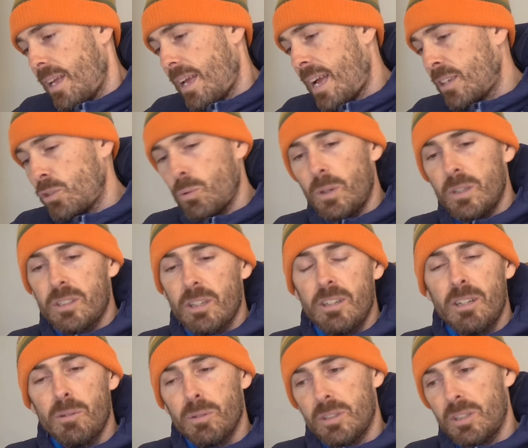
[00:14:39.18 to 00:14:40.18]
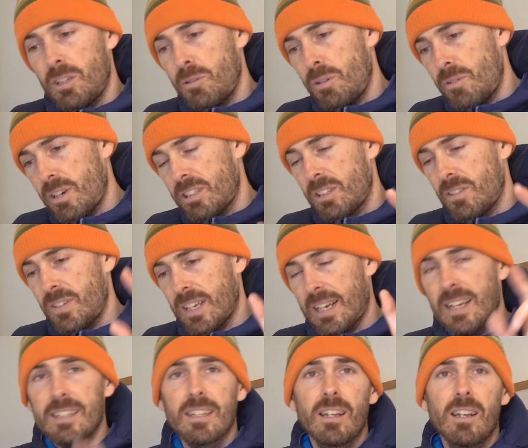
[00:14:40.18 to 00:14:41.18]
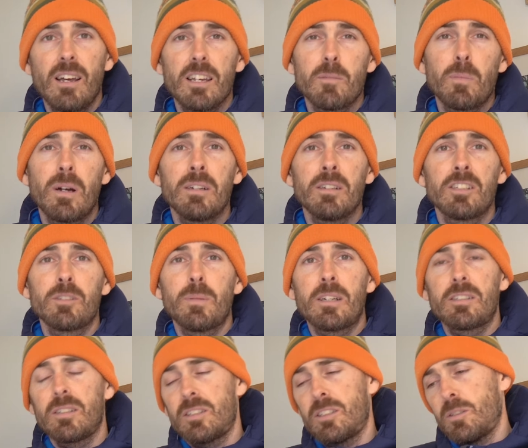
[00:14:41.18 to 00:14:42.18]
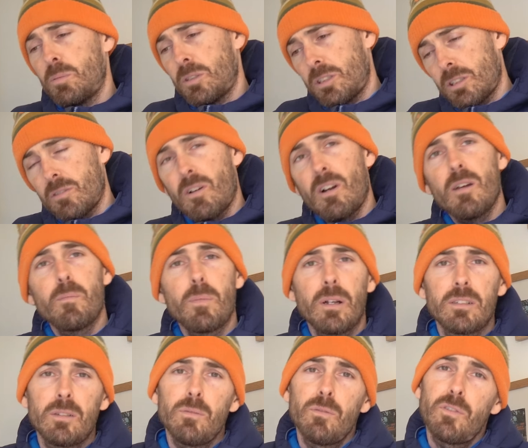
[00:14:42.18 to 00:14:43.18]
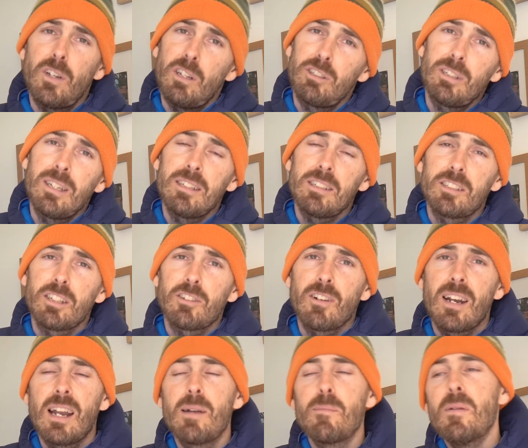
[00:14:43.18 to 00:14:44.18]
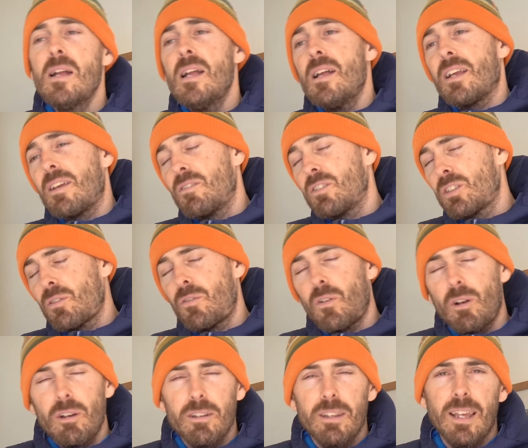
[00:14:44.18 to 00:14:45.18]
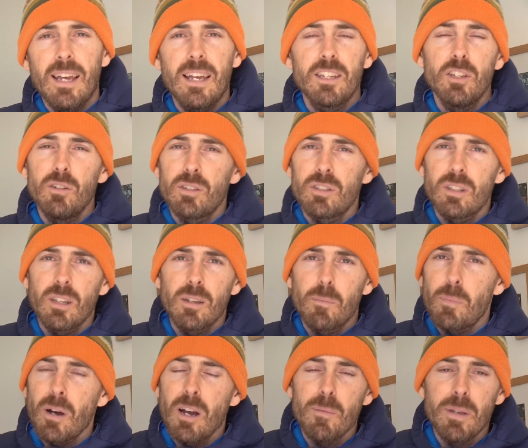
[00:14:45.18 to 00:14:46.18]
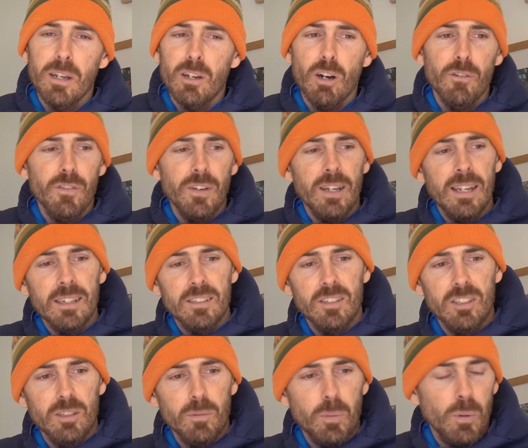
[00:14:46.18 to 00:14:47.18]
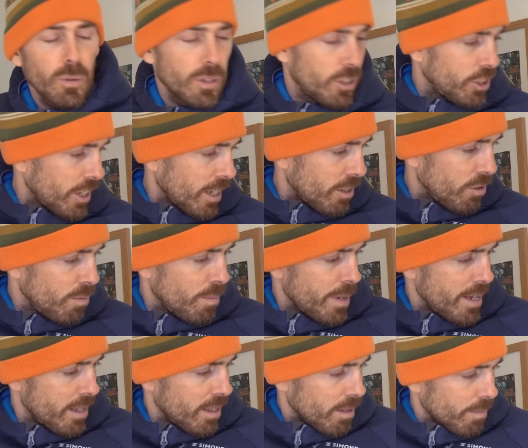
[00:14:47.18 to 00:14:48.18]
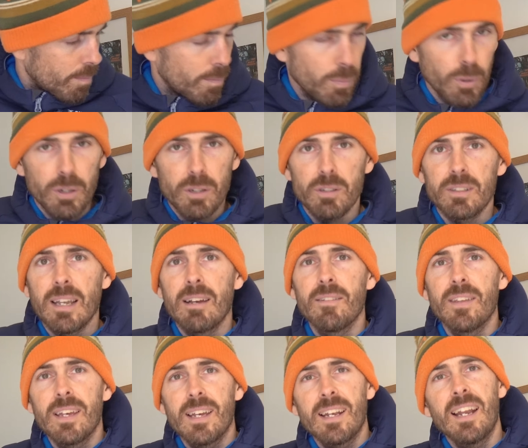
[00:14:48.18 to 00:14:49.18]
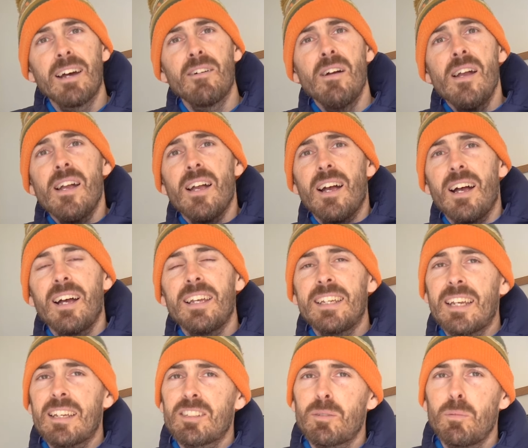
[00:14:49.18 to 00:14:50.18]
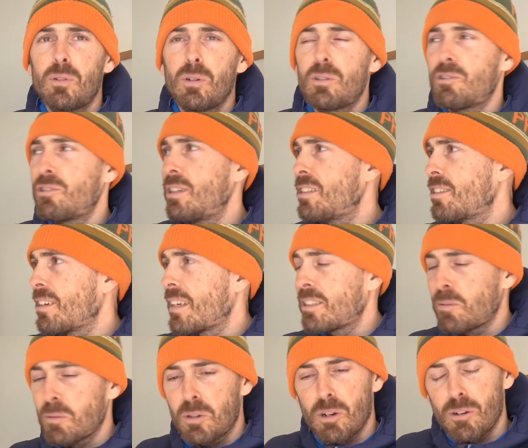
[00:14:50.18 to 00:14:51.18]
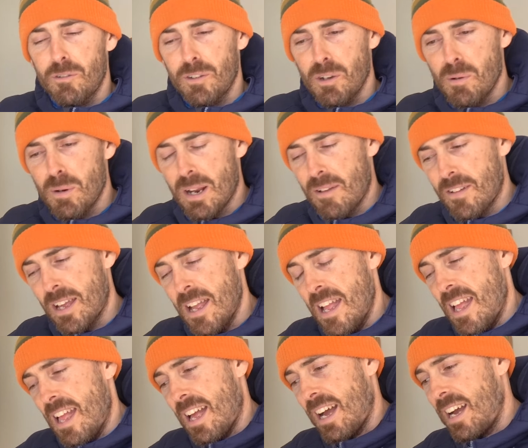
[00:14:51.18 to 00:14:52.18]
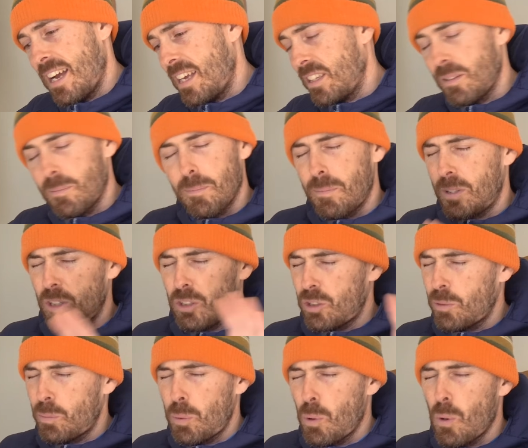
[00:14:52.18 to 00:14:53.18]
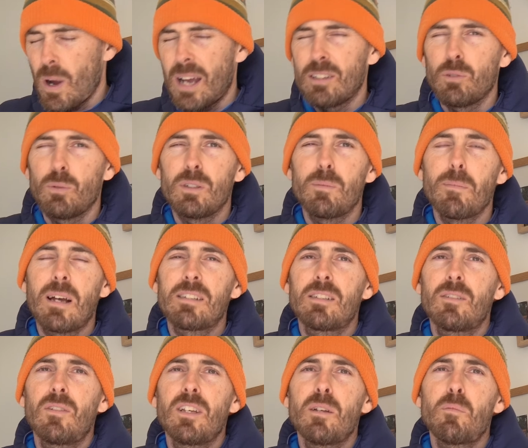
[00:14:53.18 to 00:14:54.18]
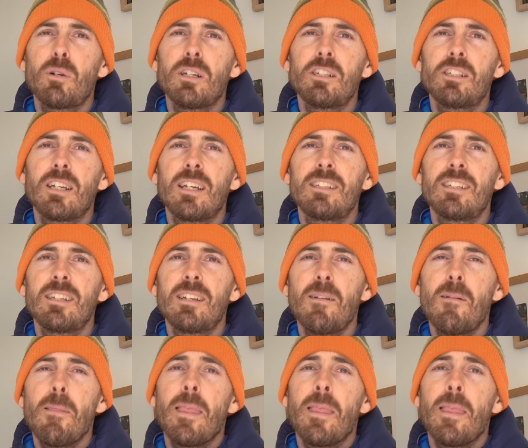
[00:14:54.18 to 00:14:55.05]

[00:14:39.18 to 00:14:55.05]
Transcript: As always, though, you know what to do. The rest of it, click the like button, smash the subscribe button. First on Instagram, give us a follow there. Use the buy me a coffee link to support the channel. Me and the boys down there now. You get some dog treats, I get some coffee or whatever. The support, as always, massively appreciated.